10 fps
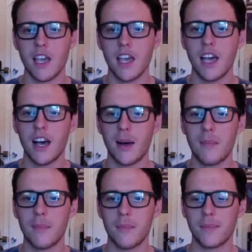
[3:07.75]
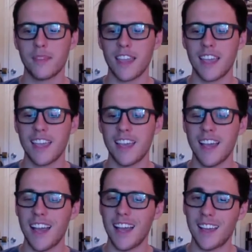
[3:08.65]

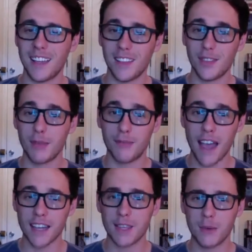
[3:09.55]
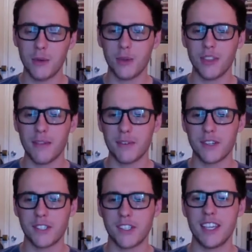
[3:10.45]
The fact that we will never
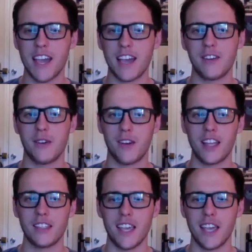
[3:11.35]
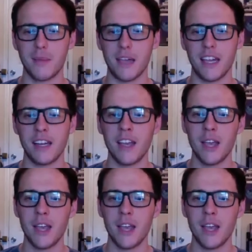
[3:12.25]
see Edgar Wright's Ant-Man